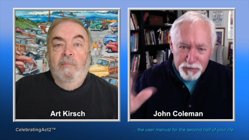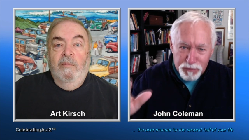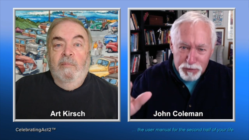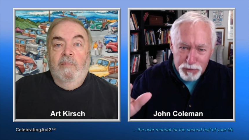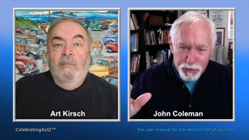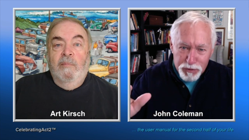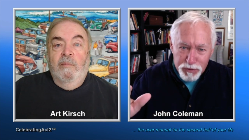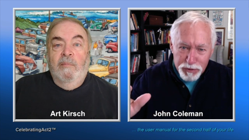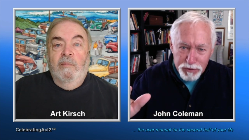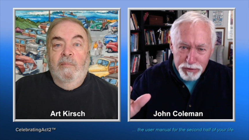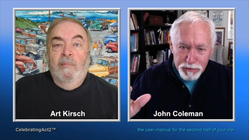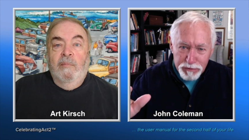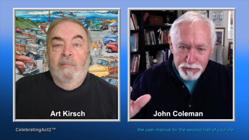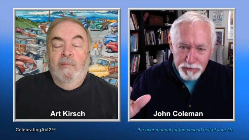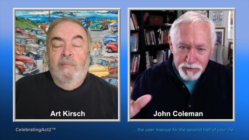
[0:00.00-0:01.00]

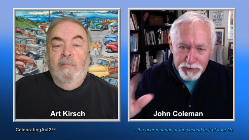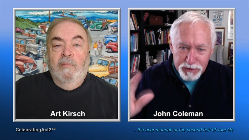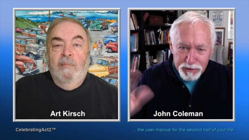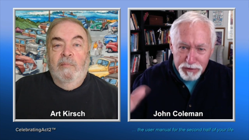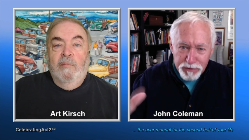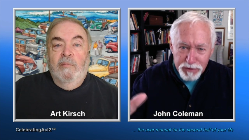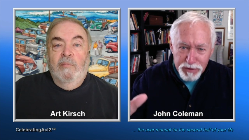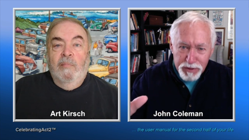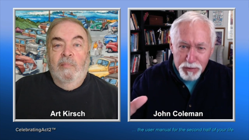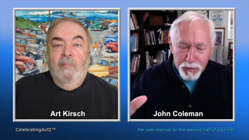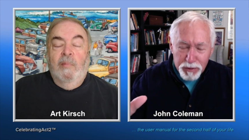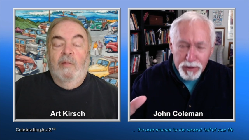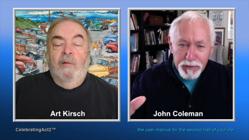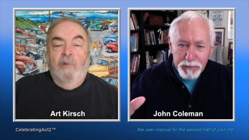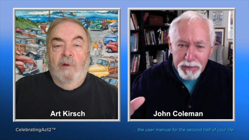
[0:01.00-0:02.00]
Speaker 1: future videos that
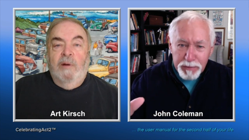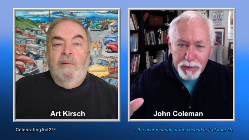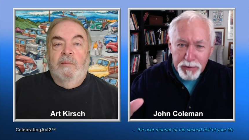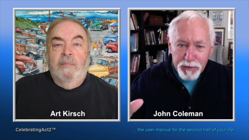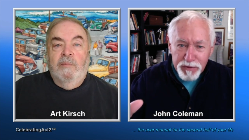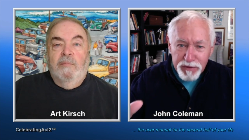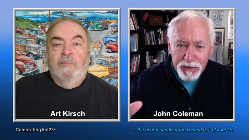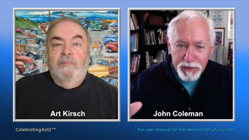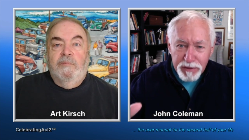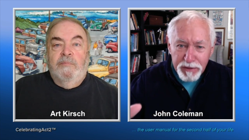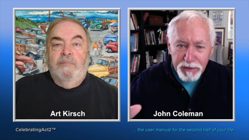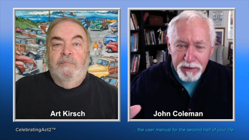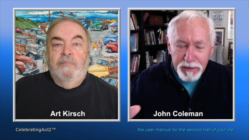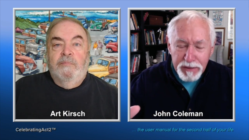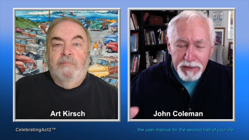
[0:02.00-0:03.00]
we're right. going to be posting
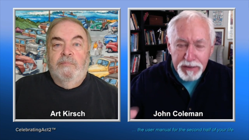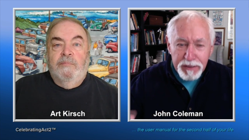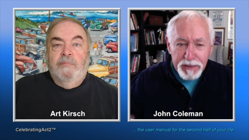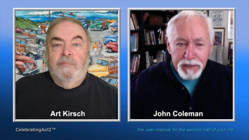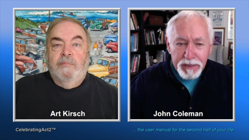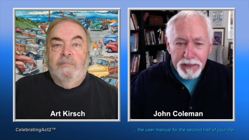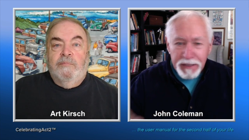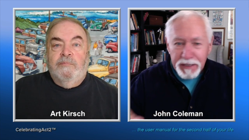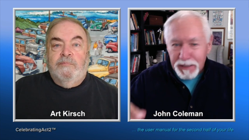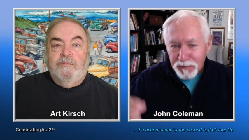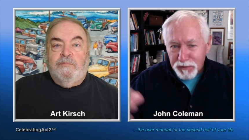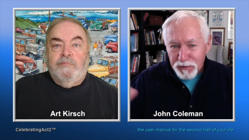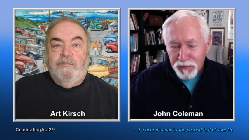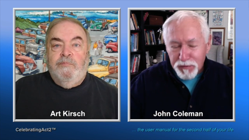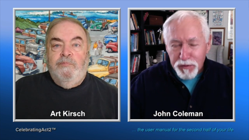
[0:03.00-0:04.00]
uh,
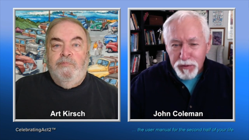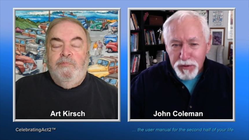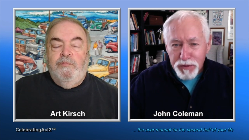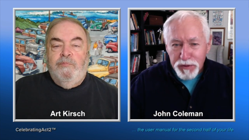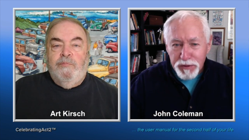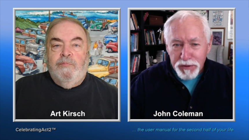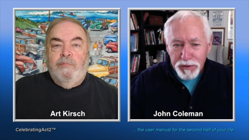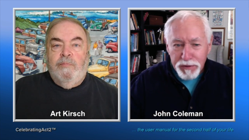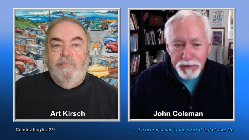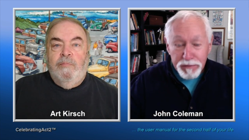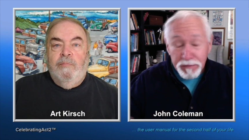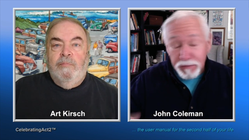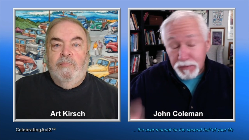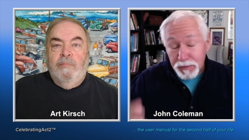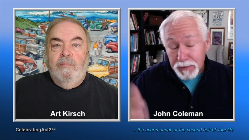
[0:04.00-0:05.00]
after the first of the year
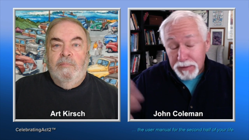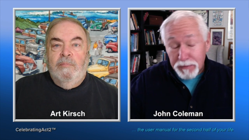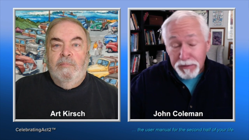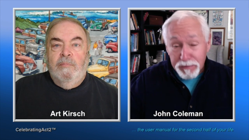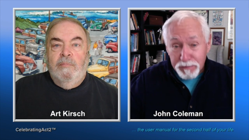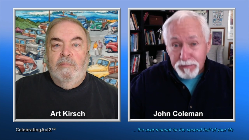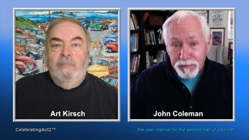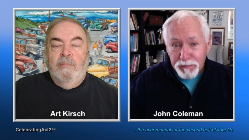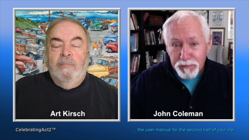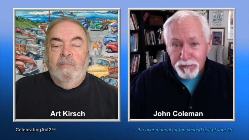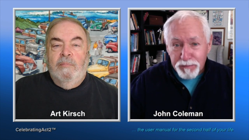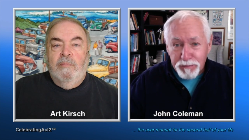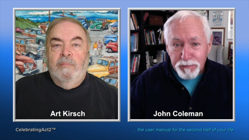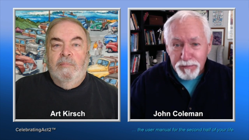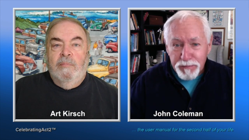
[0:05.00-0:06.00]
throughout the
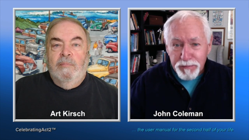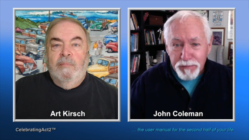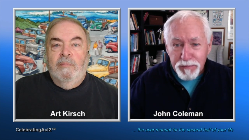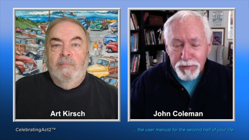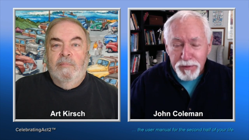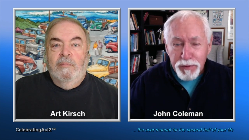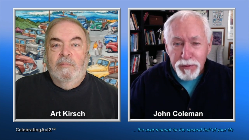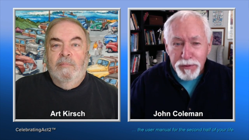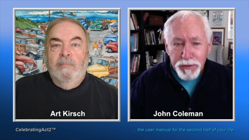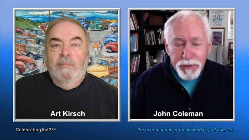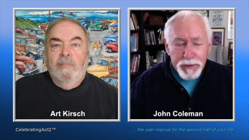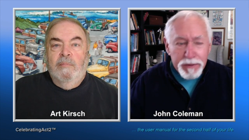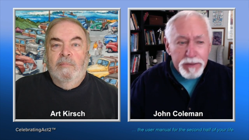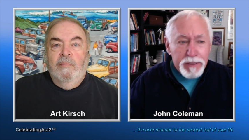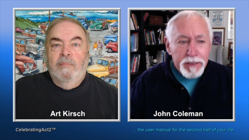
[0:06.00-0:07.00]
new
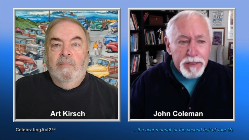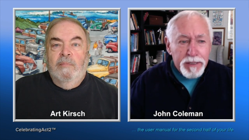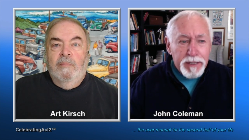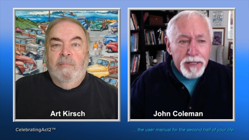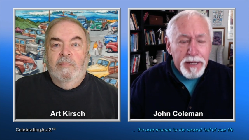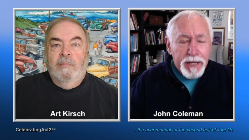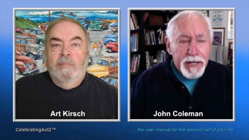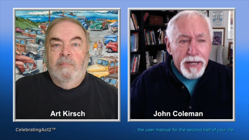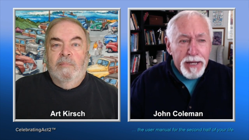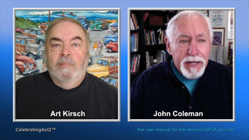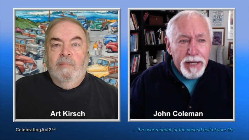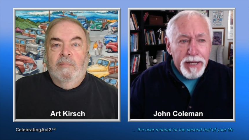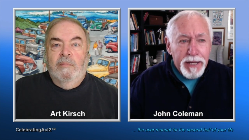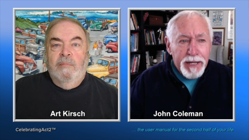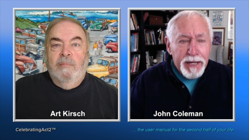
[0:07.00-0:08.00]
year.
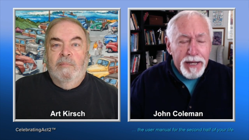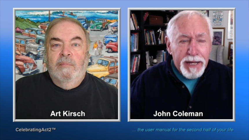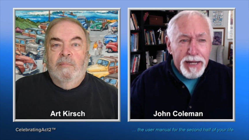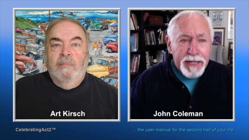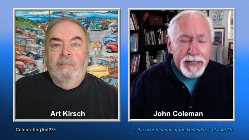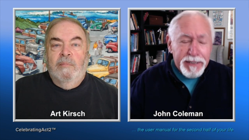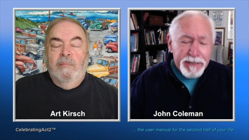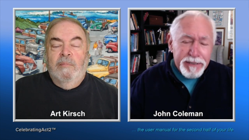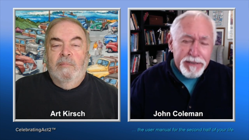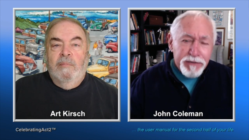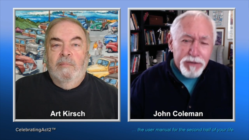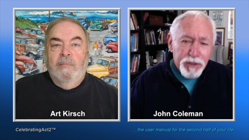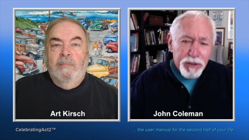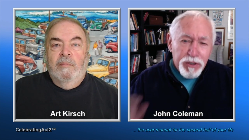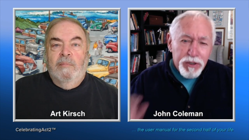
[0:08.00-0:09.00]
And I think
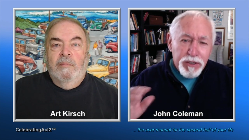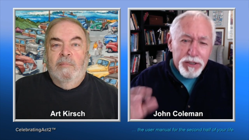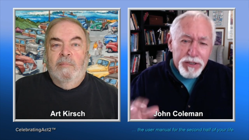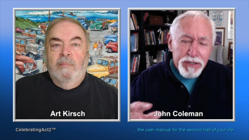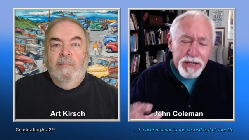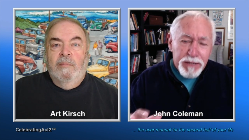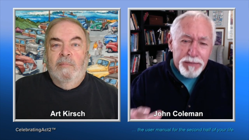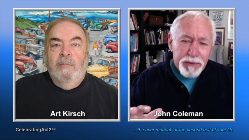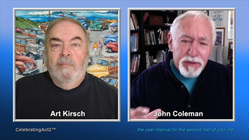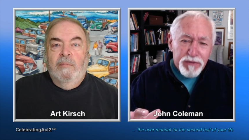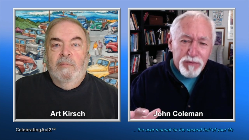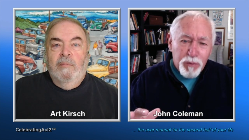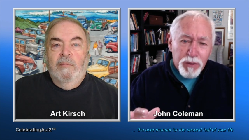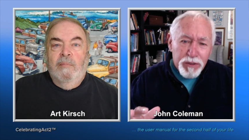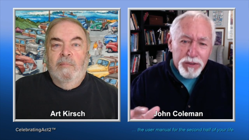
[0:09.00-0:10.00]
they're a good example
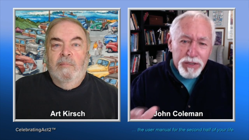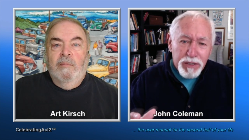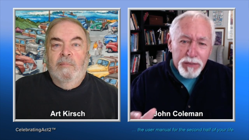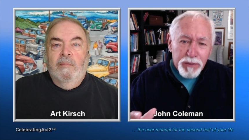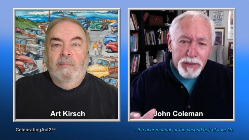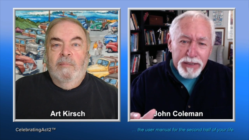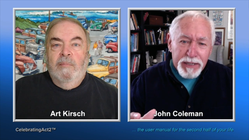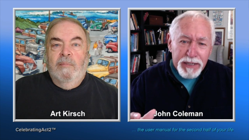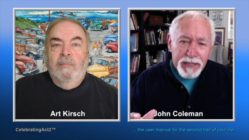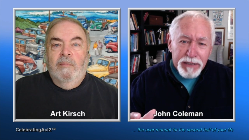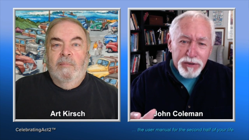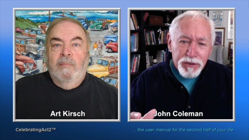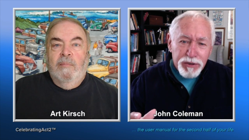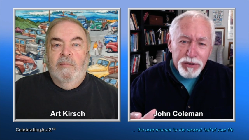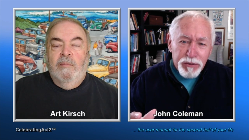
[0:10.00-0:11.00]
of what Celebrating
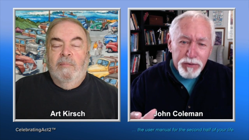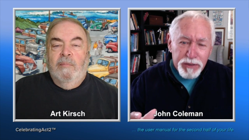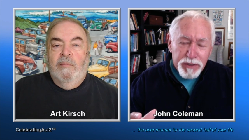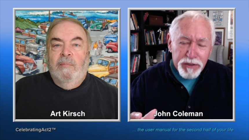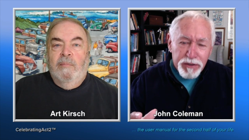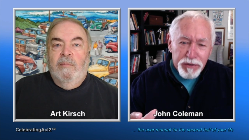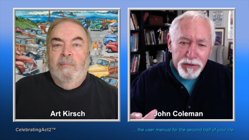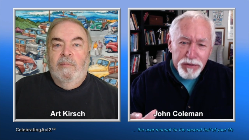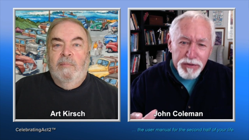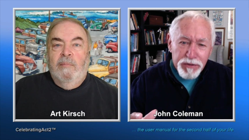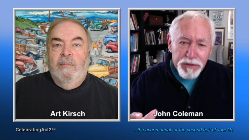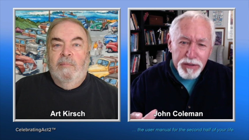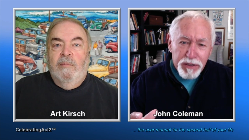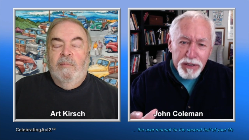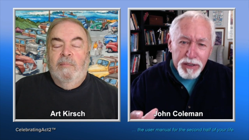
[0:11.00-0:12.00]
Act Two is.
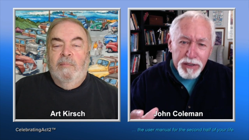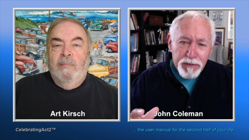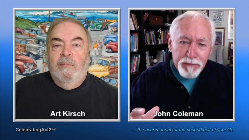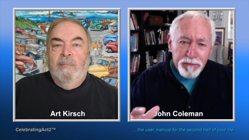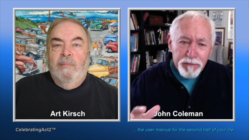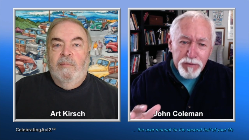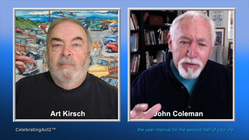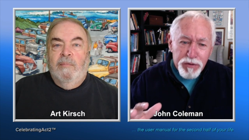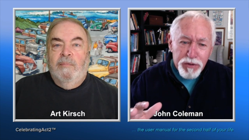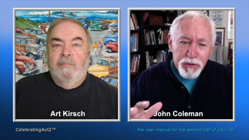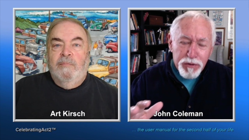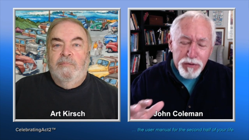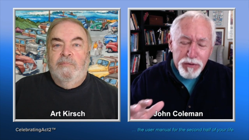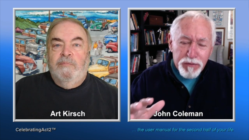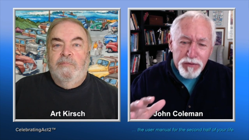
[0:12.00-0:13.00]
Um, so
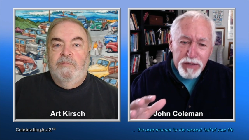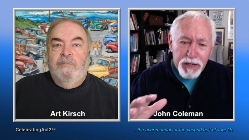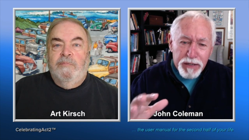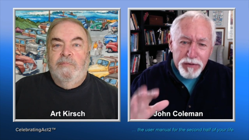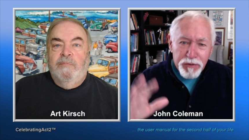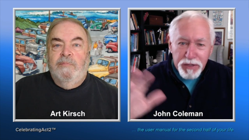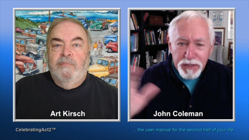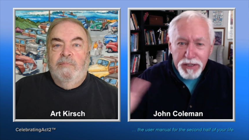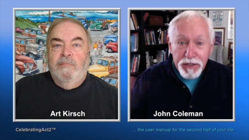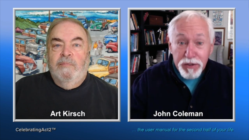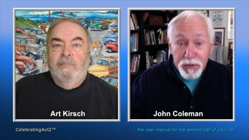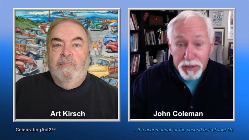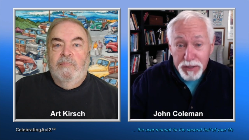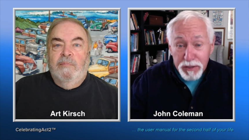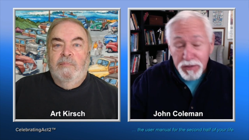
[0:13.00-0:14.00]
you've got J.A.
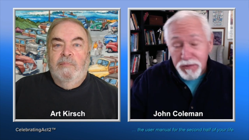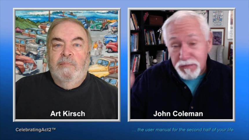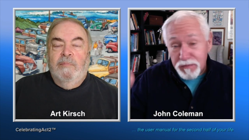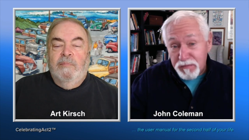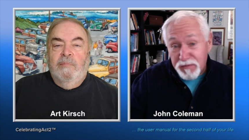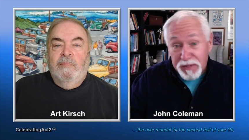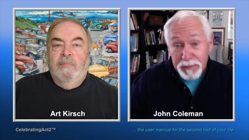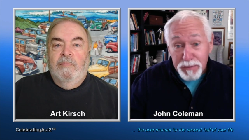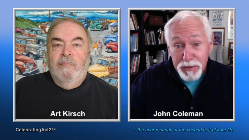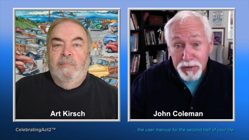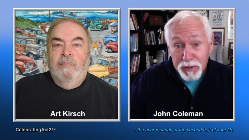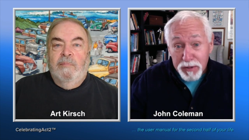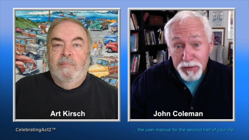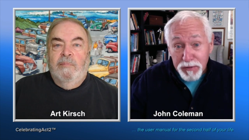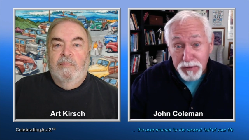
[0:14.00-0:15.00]
Jance, famous
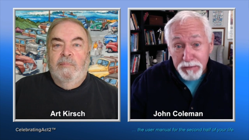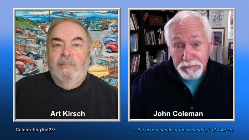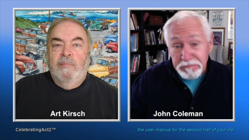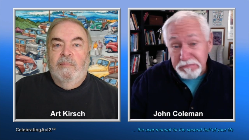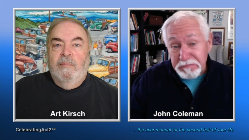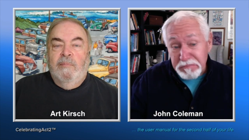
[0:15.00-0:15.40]
author,